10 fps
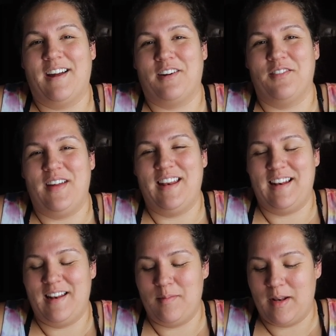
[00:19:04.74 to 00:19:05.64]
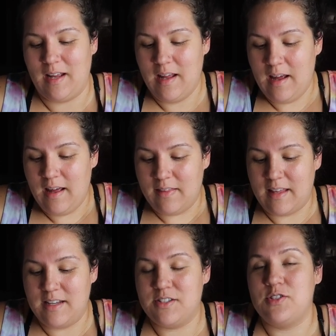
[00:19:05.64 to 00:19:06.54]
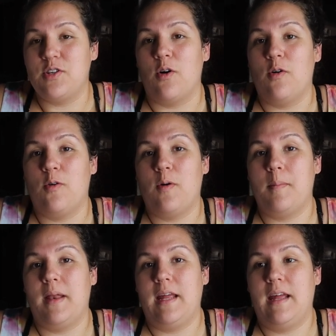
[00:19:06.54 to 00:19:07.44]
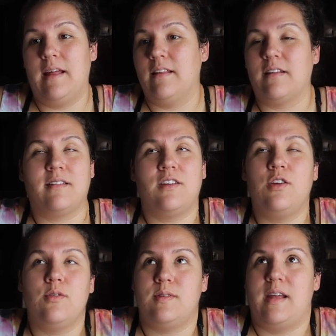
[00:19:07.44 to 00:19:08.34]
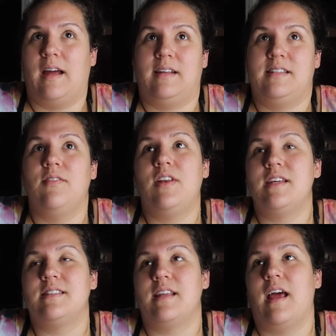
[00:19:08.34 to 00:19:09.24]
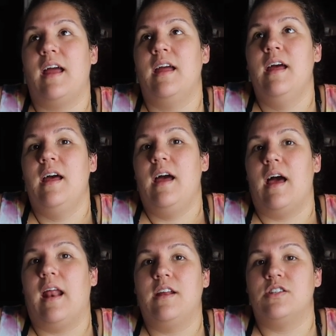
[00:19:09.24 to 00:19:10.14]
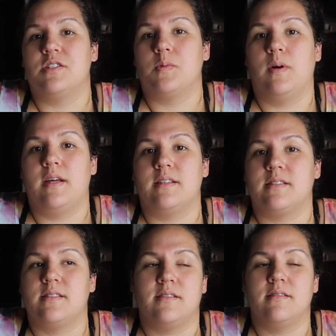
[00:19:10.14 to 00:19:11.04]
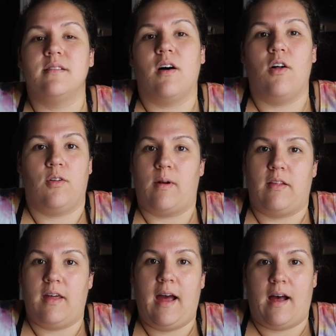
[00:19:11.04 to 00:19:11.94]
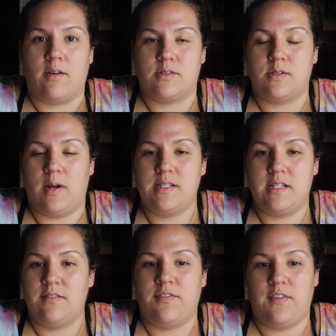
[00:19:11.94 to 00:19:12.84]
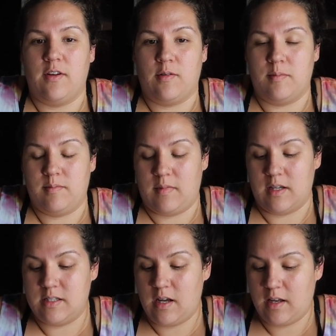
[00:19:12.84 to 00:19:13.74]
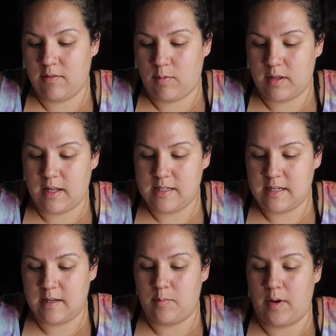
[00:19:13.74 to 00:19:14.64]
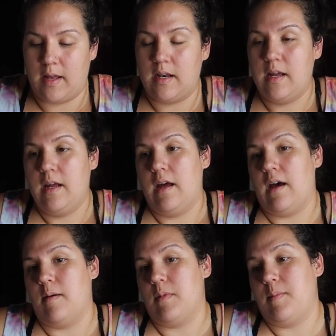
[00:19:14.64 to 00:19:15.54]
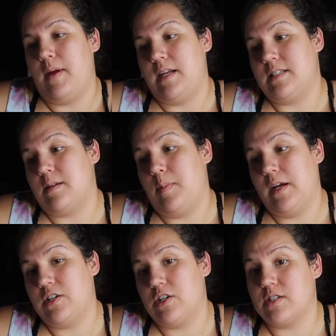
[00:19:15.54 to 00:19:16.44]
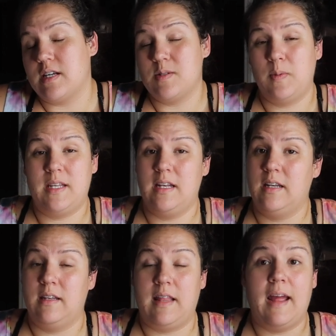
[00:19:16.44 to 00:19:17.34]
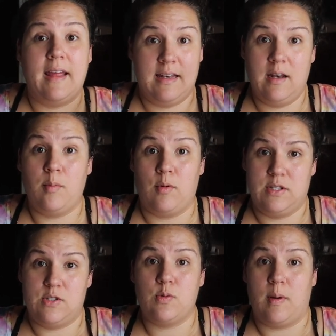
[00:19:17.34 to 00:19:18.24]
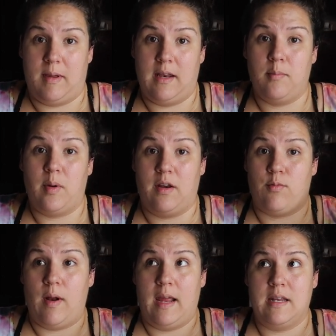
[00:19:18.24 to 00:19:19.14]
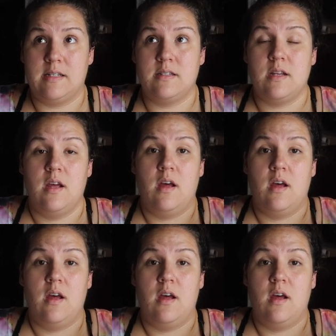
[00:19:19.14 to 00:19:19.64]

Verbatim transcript: aggravating anybody. They did so many like, cute activities today and I just was all around the house. So I didn't film a ton of what they did, but um, they painted pictures because we didn't, they ended up going swimming, but it rained